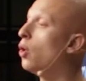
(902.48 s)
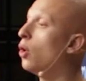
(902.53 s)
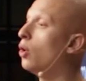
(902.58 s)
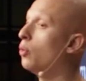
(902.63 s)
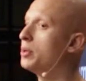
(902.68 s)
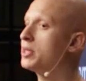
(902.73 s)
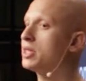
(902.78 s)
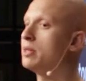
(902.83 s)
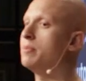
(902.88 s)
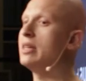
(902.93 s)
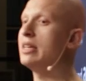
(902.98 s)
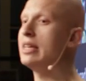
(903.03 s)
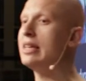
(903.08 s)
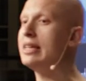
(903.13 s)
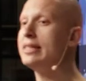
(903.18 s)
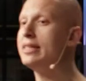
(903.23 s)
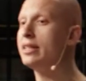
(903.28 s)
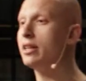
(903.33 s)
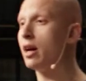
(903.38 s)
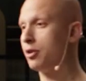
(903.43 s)
goal was to be
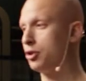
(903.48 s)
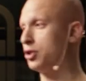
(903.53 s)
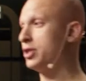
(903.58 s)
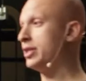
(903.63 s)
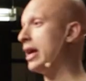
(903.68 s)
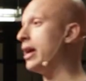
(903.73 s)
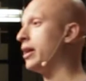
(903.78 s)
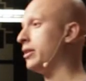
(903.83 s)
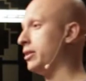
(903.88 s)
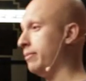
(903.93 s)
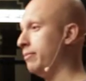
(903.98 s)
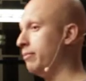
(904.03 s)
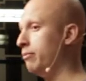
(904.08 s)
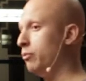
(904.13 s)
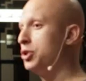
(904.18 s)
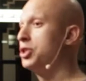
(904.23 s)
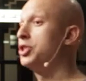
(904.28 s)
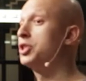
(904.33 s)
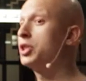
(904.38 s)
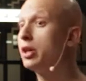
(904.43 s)
easy to understand,
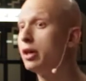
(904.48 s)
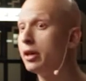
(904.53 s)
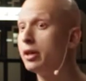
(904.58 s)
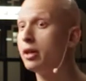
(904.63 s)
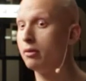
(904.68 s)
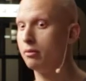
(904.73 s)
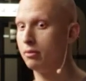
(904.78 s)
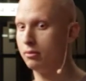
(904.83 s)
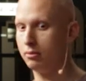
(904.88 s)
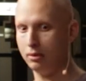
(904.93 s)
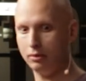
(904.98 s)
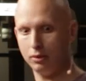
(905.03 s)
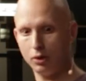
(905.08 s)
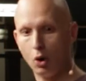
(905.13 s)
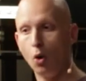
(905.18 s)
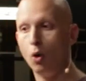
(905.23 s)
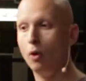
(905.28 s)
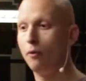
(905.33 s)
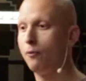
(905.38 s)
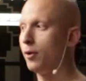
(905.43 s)
which is a good
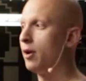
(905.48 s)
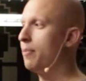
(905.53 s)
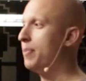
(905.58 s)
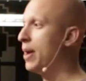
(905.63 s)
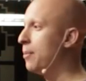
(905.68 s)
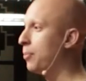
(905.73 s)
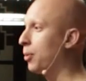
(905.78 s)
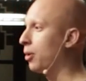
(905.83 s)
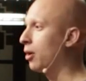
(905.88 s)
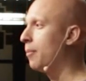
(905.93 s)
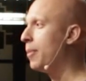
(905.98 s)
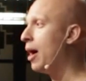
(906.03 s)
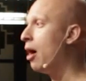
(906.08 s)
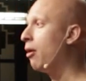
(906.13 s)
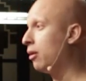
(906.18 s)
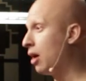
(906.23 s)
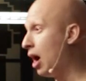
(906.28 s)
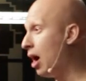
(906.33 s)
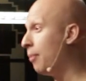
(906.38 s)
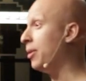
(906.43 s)
goal for a paper
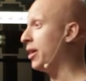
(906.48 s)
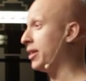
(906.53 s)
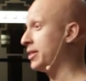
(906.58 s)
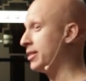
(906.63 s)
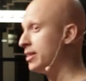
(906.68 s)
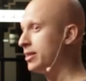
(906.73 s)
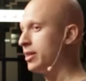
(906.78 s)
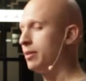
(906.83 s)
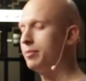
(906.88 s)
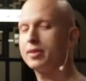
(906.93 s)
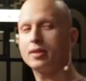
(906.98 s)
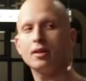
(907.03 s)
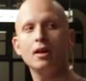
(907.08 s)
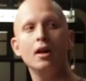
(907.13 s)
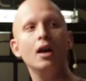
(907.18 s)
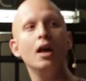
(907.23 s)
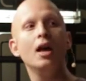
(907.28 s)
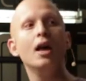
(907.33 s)
about complex systems.